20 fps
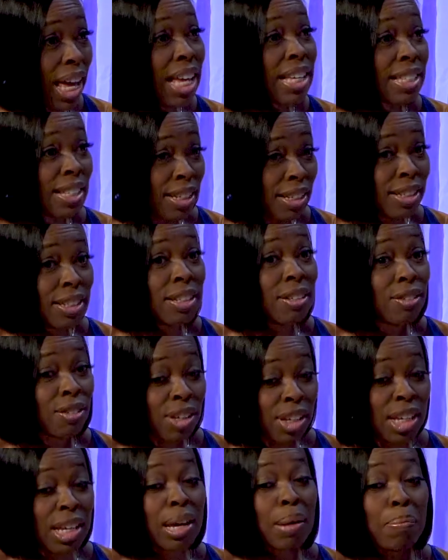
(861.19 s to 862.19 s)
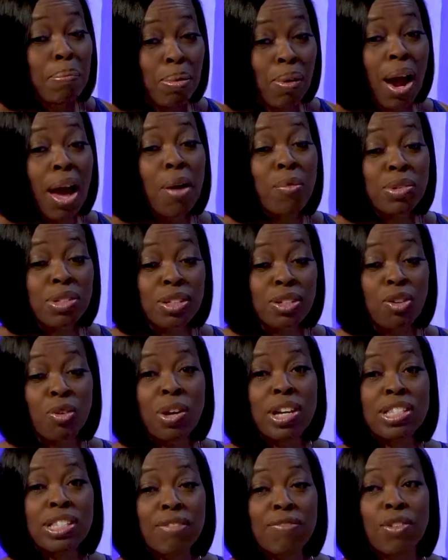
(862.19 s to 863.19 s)
As a little kid, Brian was
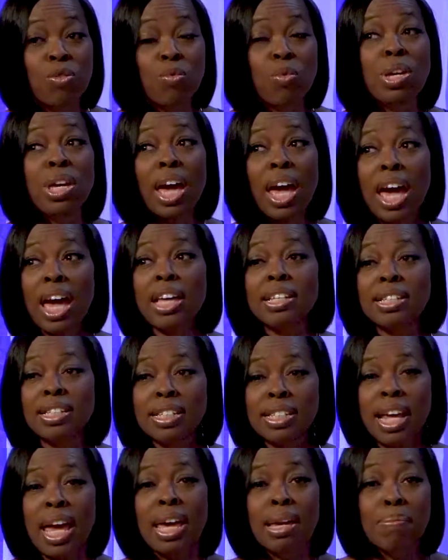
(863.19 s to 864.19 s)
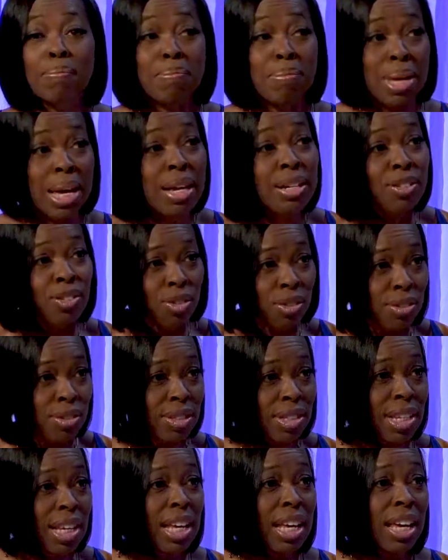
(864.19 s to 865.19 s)
aggressive, and we had to take
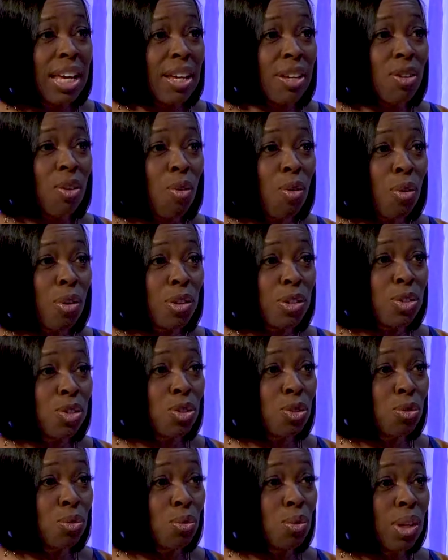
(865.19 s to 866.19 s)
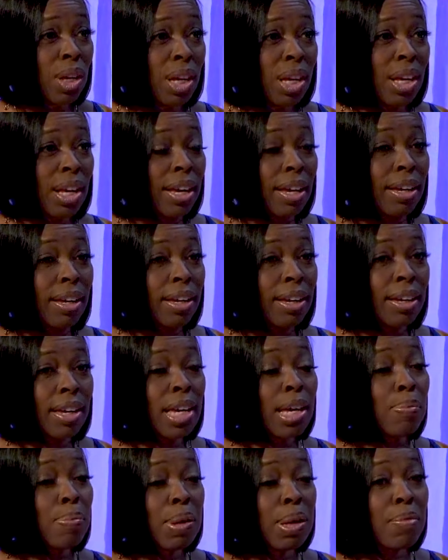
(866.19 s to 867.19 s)
measures in order to
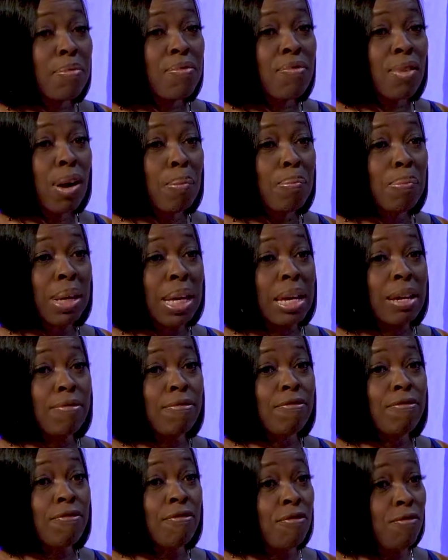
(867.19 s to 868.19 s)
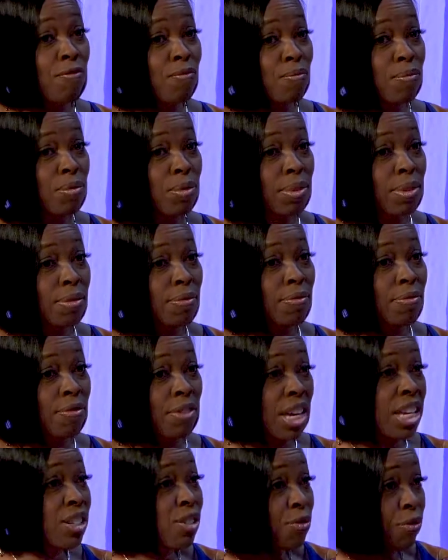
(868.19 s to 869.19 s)
keep him from being
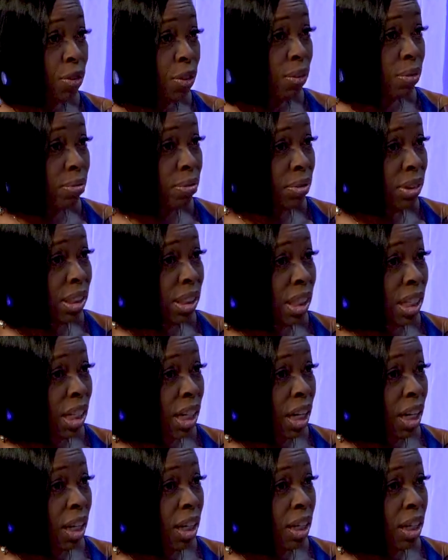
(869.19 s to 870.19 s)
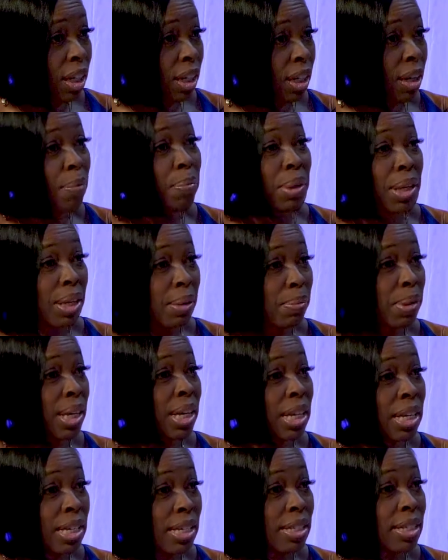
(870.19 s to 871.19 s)
vengeful. Right. I mean,
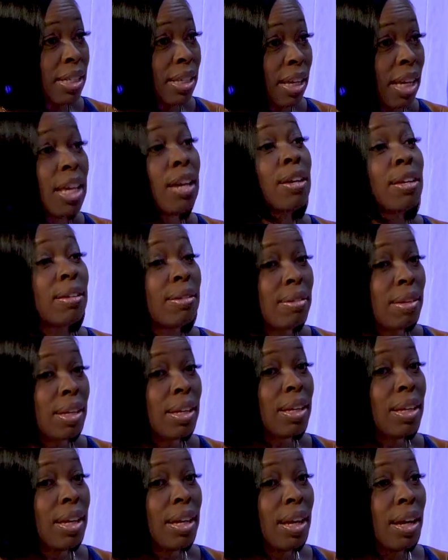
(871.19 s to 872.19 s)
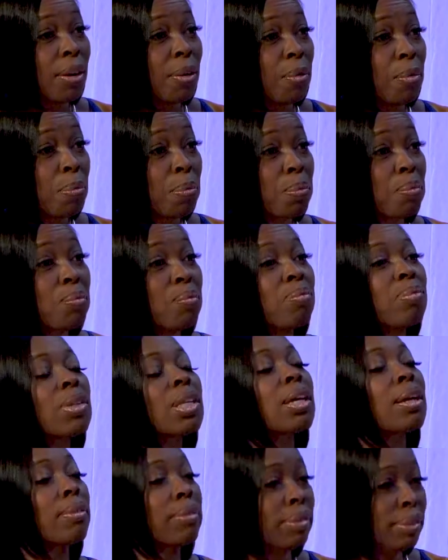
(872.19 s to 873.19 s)
because he he will wait. He will
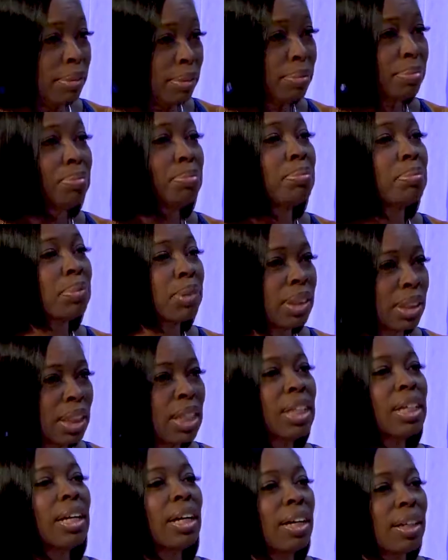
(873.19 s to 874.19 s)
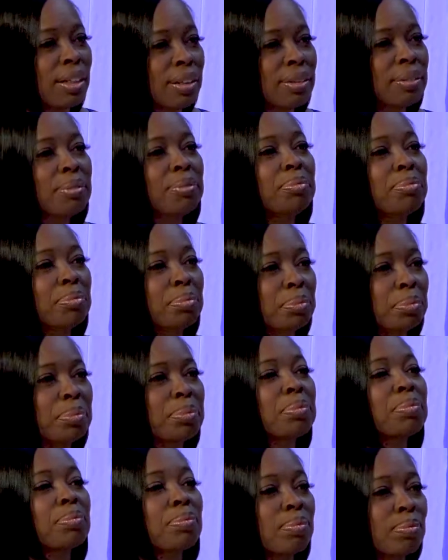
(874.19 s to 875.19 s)
plot and wait. I'm making
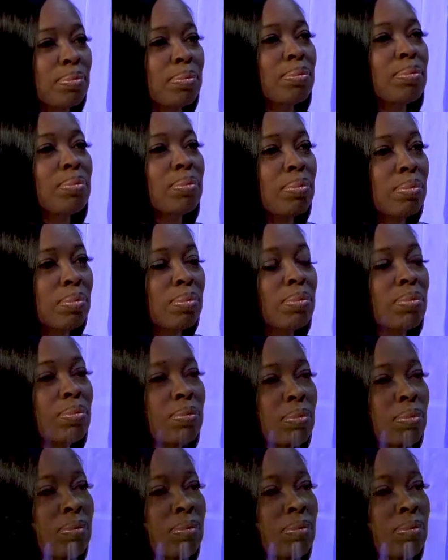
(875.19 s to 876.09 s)
everybody watch the TV Guide